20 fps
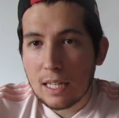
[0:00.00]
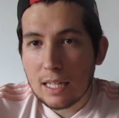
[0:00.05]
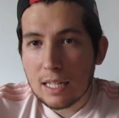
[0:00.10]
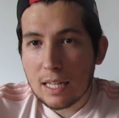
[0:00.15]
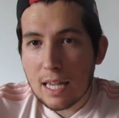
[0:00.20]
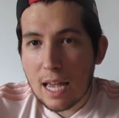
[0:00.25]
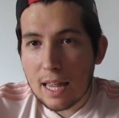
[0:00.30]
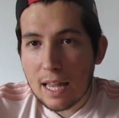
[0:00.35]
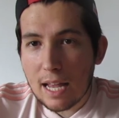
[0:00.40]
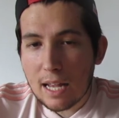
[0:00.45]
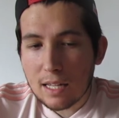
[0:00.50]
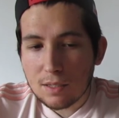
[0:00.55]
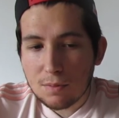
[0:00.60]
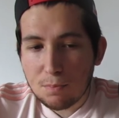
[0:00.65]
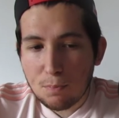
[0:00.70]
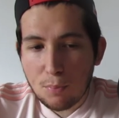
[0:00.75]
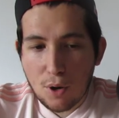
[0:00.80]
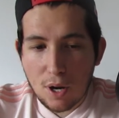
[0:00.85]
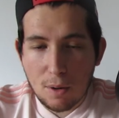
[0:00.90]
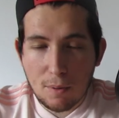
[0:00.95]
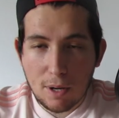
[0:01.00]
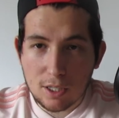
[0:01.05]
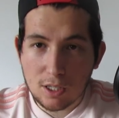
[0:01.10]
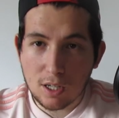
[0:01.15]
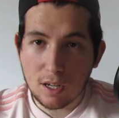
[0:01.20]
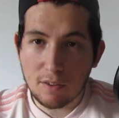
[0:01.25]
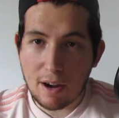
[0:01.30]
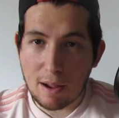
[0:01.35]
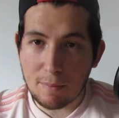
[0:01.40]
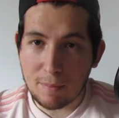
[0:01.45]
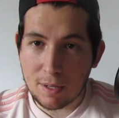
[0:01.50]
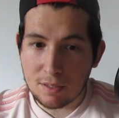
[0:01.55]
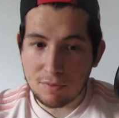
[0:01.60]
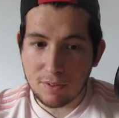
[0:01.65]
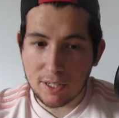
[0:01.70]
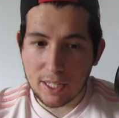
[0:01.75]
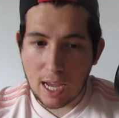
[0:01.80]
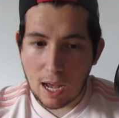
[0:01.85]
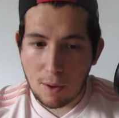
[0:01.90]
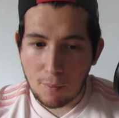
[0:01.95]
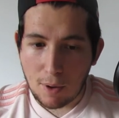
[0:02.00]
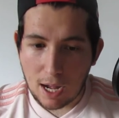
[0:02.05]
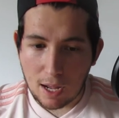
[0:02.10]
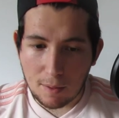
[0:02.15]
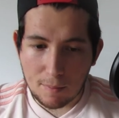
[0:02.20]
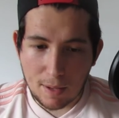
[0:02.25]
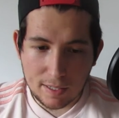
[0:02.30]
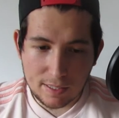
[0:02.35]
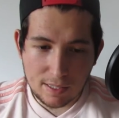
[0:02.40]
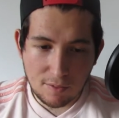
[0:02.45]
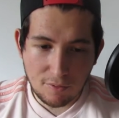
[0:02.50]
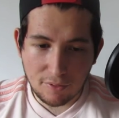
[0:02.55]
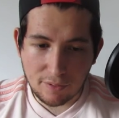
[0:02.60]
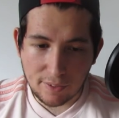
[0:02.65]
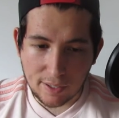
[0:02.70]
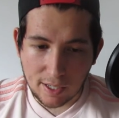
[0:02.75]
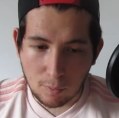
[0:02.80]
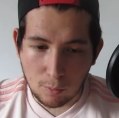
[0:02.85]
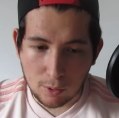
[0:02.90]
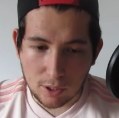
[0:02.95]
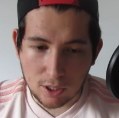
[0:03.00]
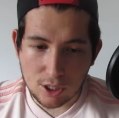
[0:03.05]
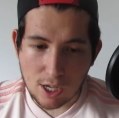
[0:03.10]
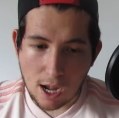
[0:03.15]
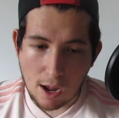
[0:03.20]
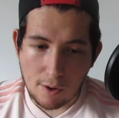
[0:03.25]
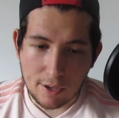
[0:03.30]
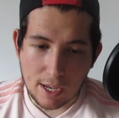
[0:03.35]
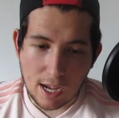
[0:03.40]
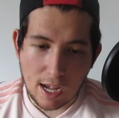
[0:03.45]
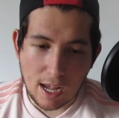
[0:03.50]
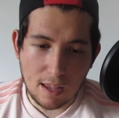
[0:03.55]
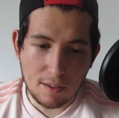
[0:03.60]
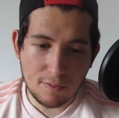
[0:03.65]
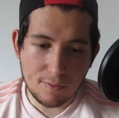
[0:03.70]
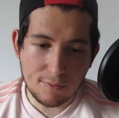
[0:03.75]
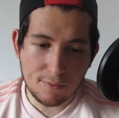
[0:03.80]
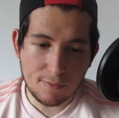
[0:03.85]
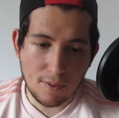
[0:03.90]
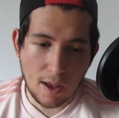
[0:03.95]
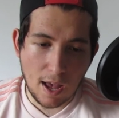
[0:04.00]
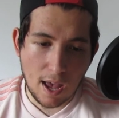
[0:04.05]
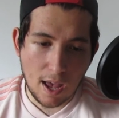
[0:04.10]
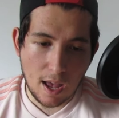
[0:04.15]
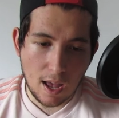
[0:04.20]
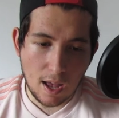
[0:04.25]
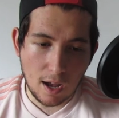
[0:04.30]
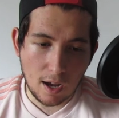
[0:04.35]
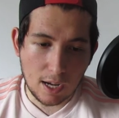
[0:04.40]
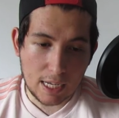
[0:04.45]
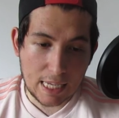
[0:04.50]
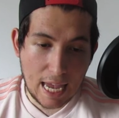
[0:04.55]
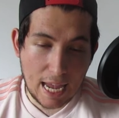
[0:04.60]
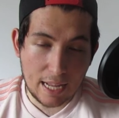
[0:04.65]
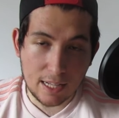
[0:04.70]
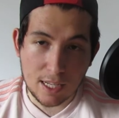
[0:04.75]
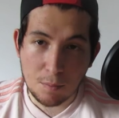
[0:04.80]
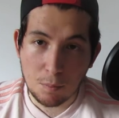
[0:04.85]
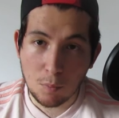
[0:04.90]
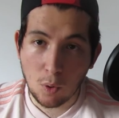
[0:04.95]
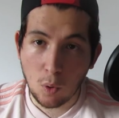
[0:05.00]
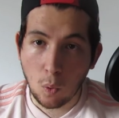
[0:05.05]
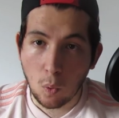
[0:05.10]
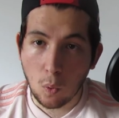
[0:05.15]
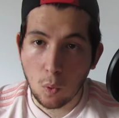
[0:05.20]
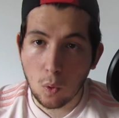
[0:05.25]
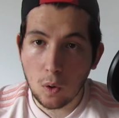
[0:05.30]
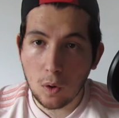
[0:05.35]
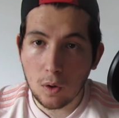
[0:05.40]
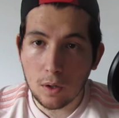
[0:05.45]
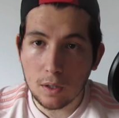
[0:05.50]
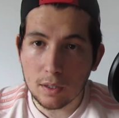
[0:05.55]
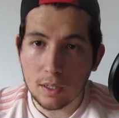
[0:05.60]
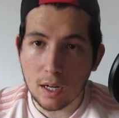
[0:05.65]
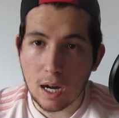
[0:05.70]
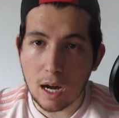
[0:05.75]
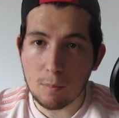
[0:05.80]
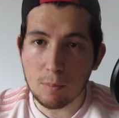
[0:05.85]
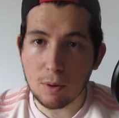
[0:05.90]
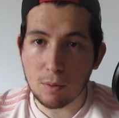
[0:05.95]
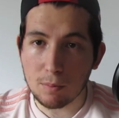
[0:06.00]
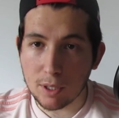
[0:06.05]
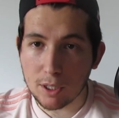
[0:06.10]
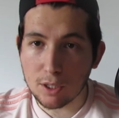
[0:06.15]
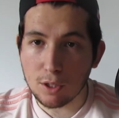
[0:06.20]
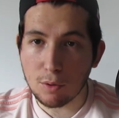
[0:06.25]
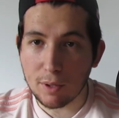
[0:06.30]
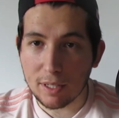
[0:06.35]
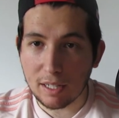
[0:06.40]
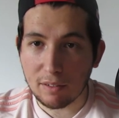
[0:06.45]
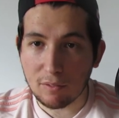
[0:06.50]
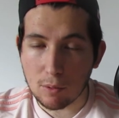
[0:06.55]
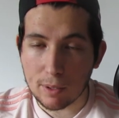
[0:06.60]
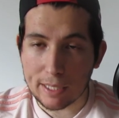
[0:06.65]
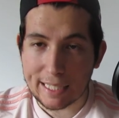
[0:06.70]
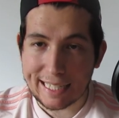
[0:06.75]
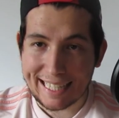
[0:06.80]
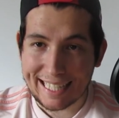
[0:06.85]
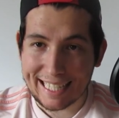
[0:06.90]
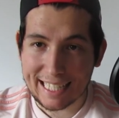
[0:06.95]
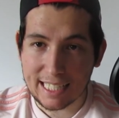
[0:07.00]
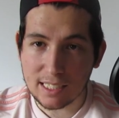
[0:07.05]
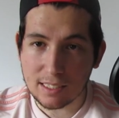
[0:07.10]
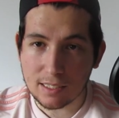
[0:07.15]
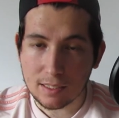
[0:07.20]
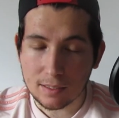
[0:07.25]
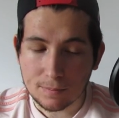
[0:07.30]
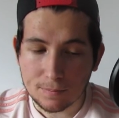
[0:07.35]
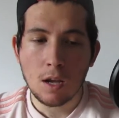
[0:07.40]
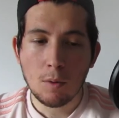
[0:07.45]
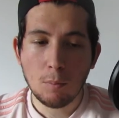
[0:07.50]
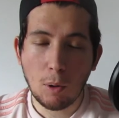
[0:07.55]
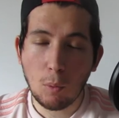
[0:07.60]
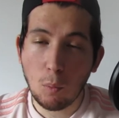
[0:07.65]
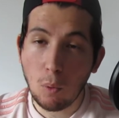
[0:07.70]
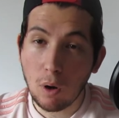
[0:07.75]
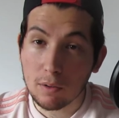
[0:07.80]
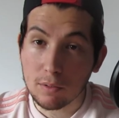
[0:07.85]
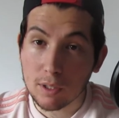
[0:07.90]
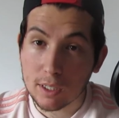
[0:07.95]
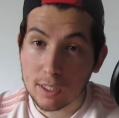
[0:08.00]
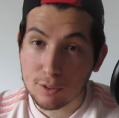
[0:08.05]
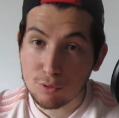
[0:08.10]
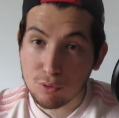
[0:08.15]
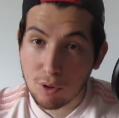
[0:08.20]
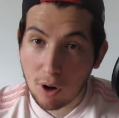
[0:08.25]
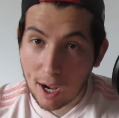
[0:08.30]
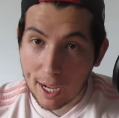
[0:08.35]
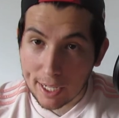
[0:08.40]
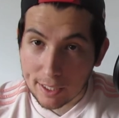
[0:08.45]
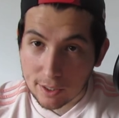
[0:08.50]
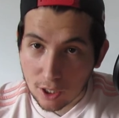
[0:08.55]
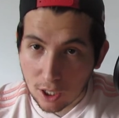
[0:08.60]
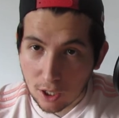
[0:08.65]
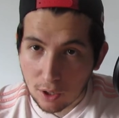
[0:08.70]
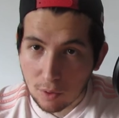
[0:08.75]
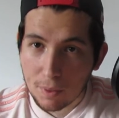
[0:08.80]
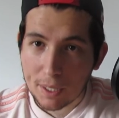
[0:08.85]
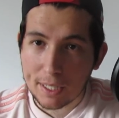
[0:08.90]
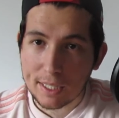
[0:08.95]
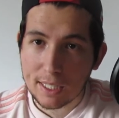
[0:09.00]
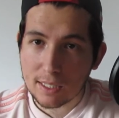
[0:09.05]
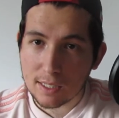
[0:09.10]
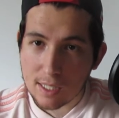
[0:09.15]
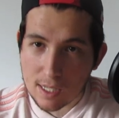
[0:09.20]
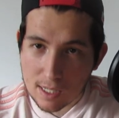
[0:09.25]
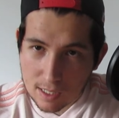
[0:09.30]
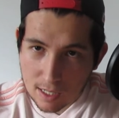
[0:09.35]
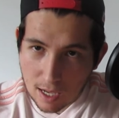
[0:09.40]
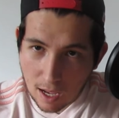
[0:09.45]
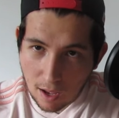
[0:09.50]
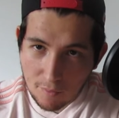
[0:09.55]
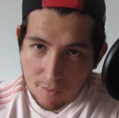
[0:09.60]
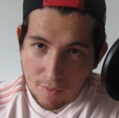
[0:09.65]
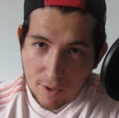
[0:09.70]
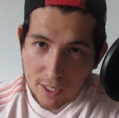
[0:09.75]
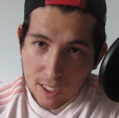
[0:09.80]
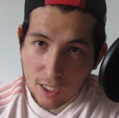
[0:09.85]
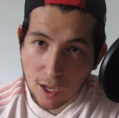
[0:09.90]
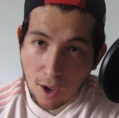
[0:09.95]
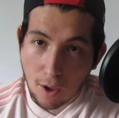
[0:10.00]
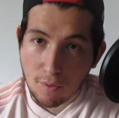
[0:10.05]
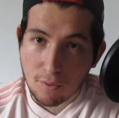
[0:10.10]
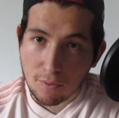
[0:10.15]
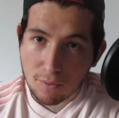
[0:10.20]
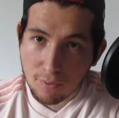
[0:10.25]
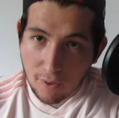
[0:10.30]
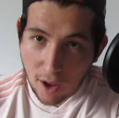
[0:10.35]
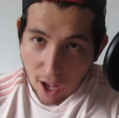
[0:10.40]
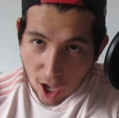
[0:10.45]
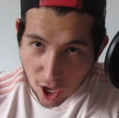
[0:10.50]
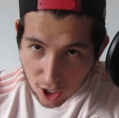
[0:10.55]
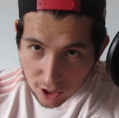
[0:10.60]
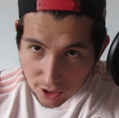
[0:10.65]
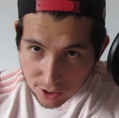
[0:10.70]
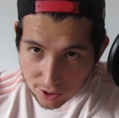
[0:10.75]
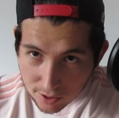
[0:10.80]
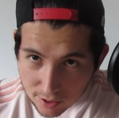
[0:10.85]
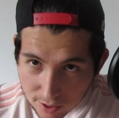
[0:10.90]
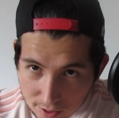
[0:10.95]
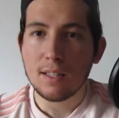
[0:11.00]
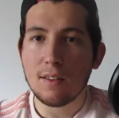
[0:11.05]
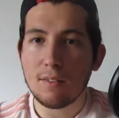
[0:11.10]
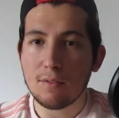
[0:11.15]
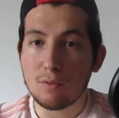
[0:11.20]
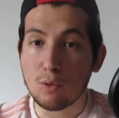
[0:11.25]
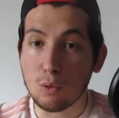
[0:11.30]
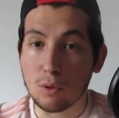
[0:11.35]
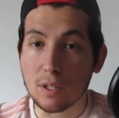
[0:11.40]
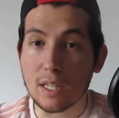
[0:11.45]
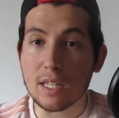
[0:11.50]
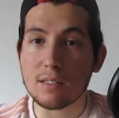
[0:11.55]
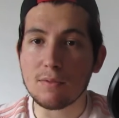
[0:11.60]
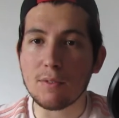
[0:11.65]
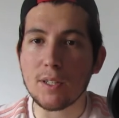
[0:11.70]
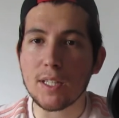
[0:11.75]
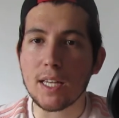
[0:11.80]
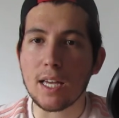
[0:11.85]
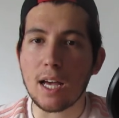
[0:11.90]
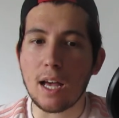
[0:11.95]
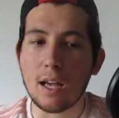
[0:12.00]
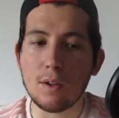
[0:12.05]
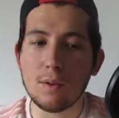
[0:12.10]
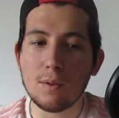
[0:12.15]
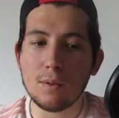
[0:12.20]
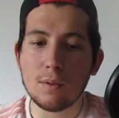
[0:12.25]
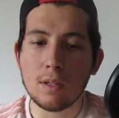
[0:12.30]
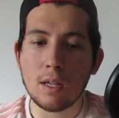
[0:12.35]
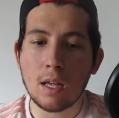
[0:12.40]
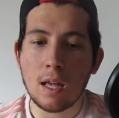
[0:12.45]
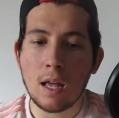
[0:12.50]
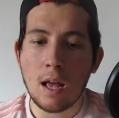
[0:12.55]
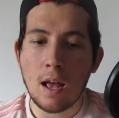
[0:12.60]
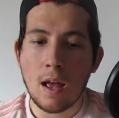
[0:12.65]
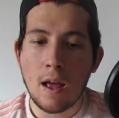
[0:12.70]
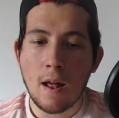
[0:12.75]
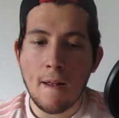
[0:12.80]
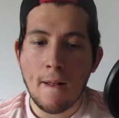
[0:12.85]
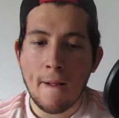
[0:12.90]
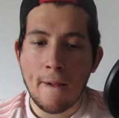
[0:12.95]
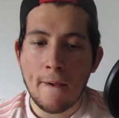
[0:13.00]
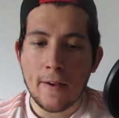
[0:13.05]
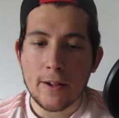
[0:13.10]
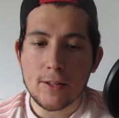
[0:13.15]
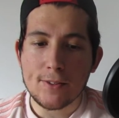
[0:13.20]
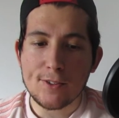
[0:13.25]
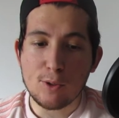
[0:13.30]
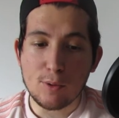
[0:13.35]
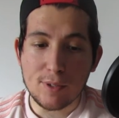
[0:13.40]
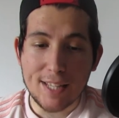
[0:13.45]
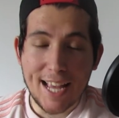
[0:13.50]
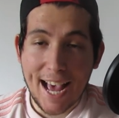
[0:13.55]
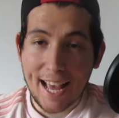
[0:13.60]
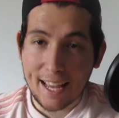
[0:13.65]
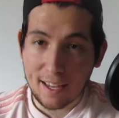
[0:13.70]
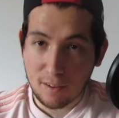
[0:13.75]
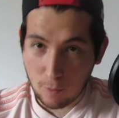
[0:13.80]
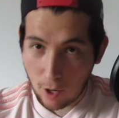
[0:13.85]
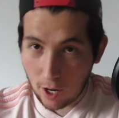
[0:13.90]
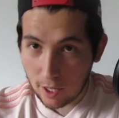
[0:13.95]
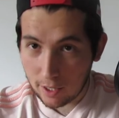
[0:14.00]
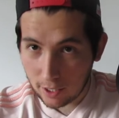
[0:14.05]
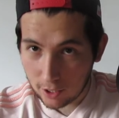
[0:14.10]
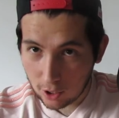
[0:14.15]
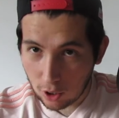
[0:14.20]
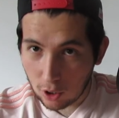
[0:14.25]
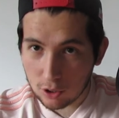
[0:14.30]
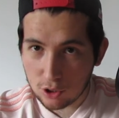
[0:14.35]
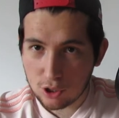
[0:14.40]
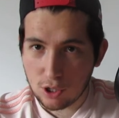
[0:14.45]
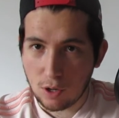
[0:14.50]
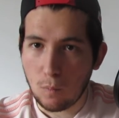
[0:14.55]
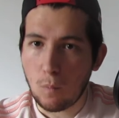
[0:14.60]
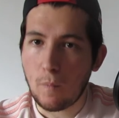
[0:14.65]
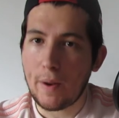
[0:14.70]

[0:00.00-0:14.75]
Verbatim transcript: Yeah, that's pretty much going to wrap this video up. That's everything I want to show you. If uh, I get any more, I'll probably do another one of these. But what I'm going to try and do, and this is a video first for this video, today while I got John